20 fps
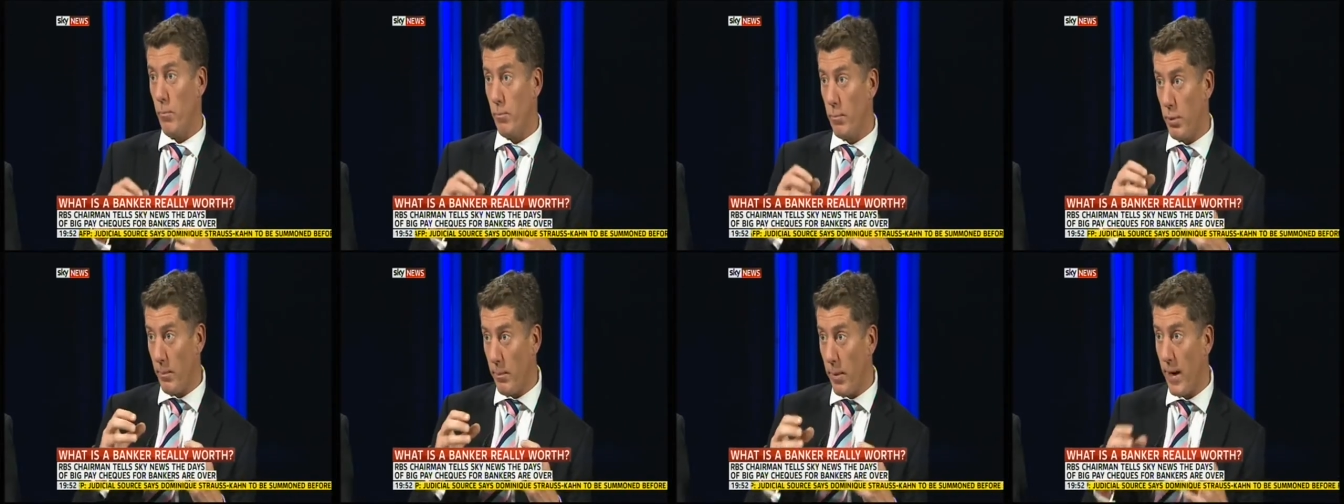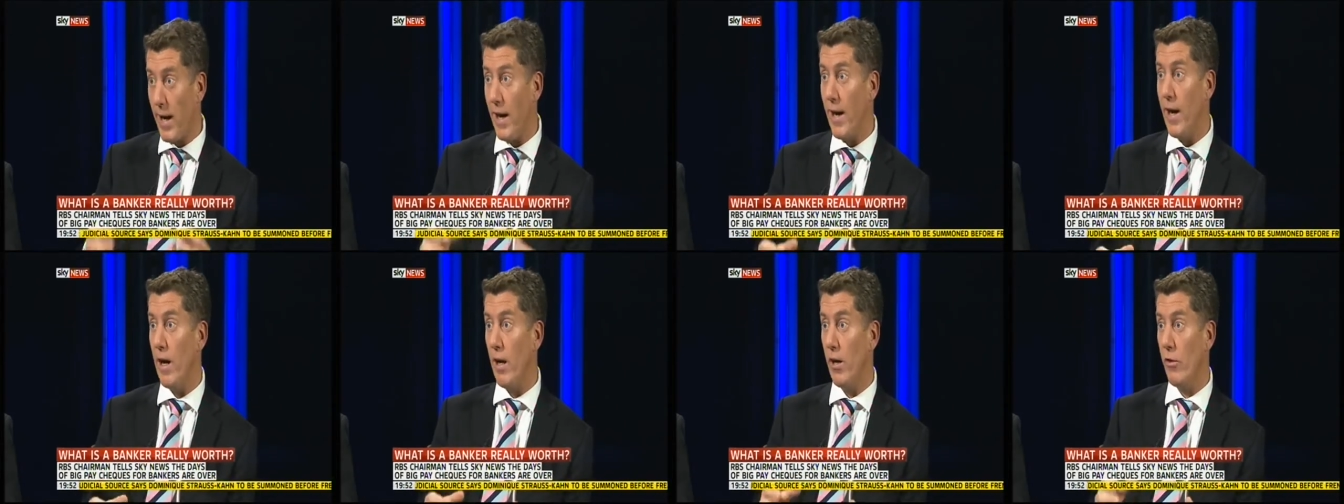
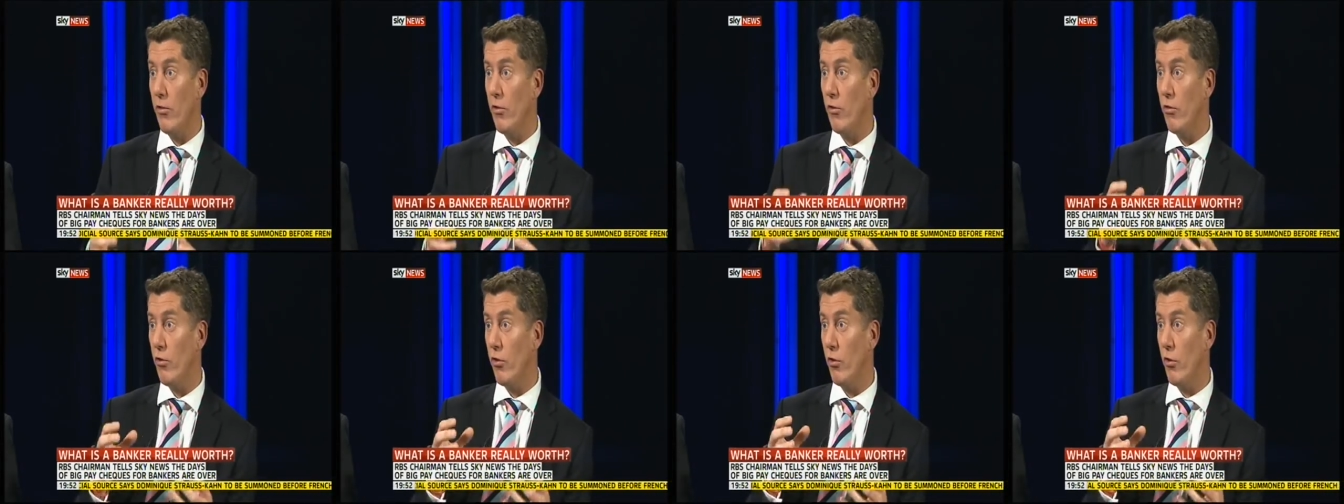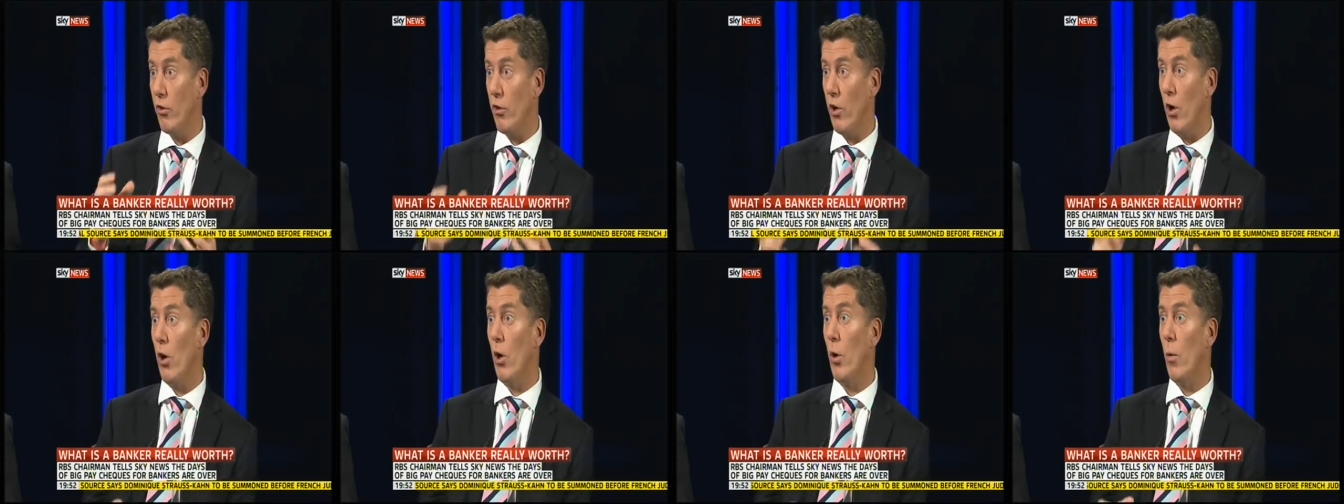prepared to
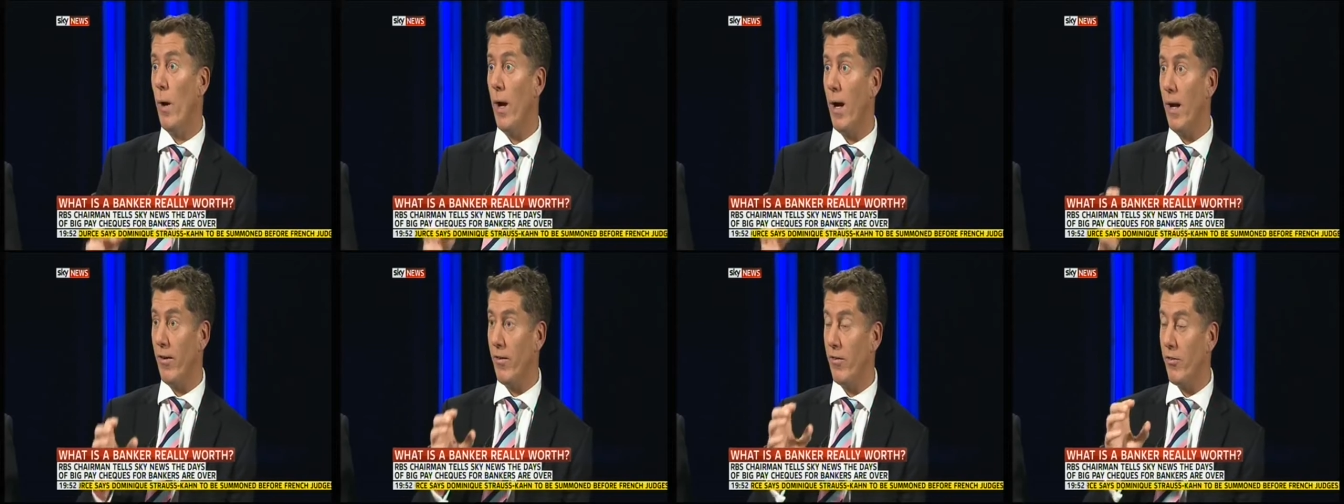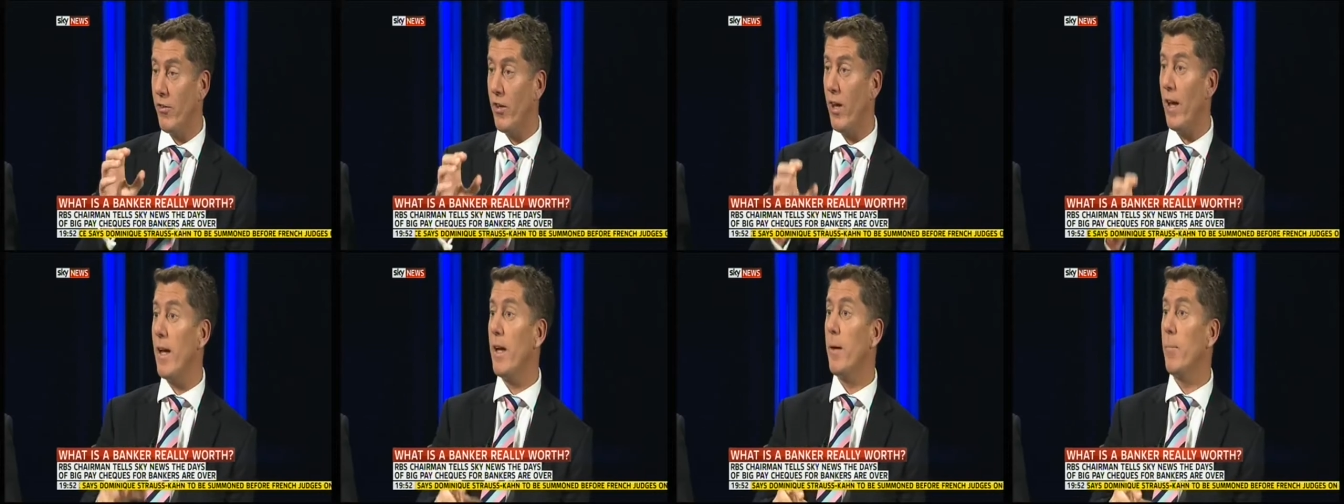go and
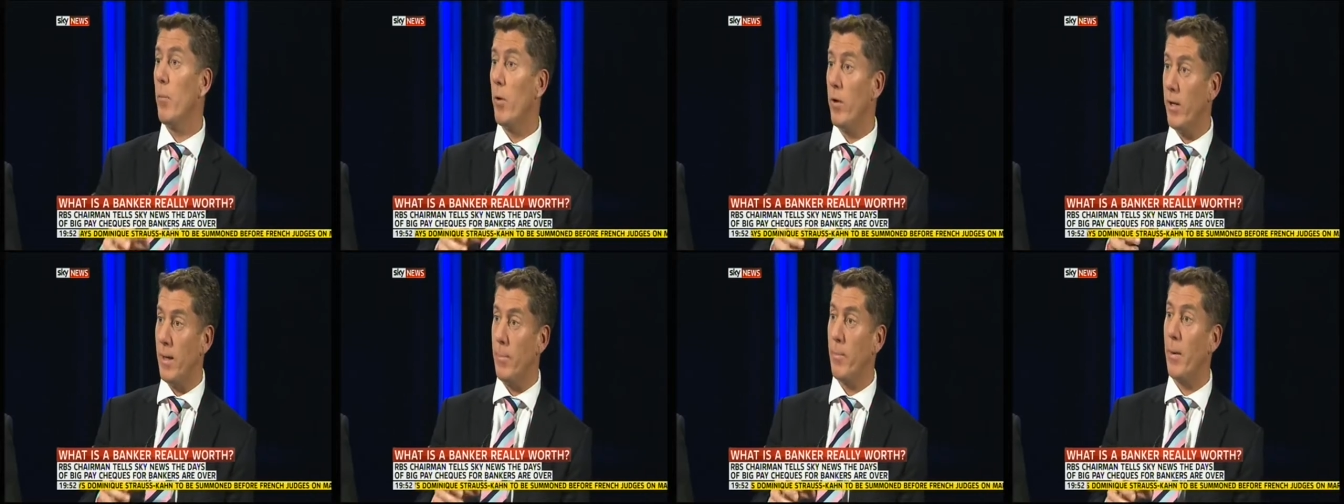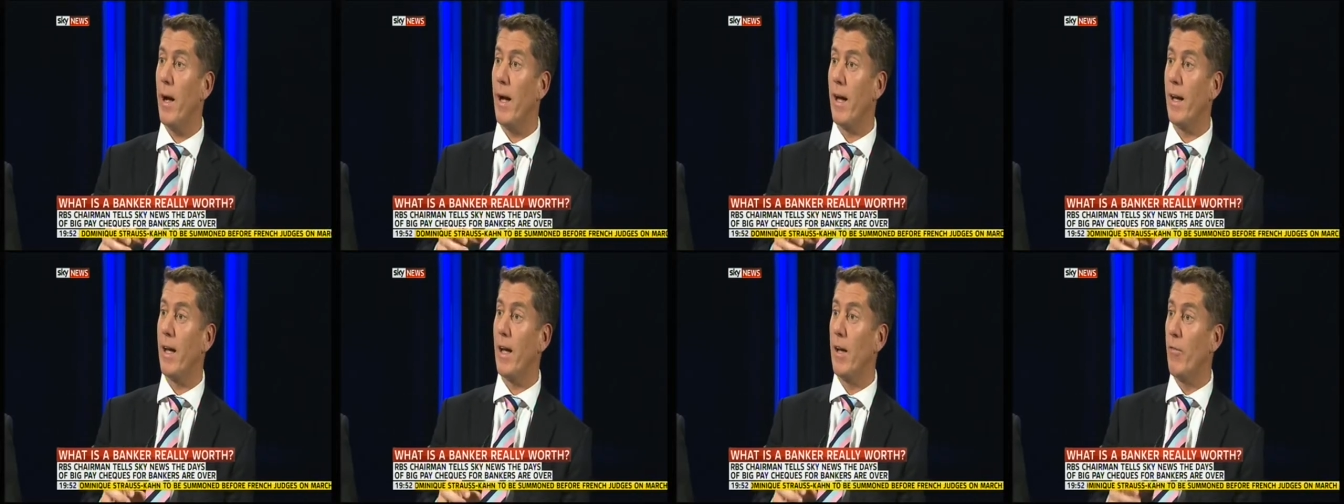take money
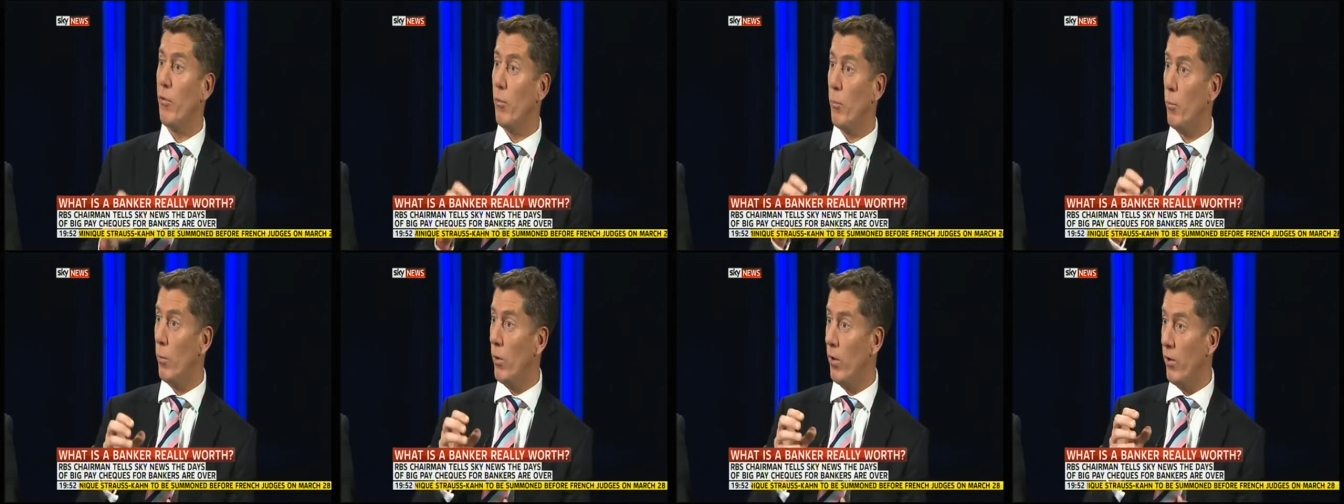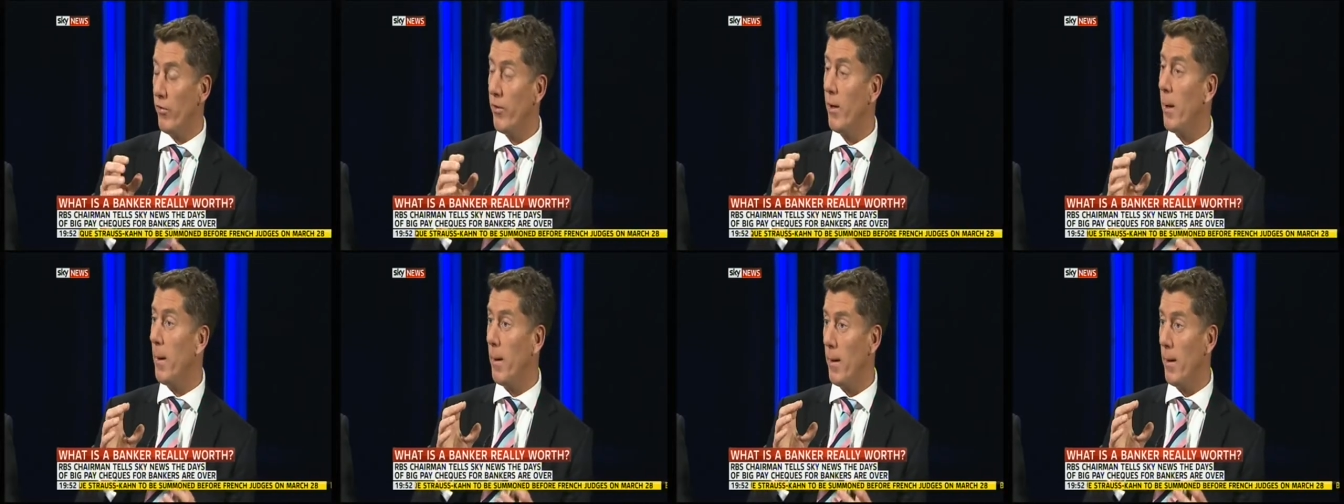back if it was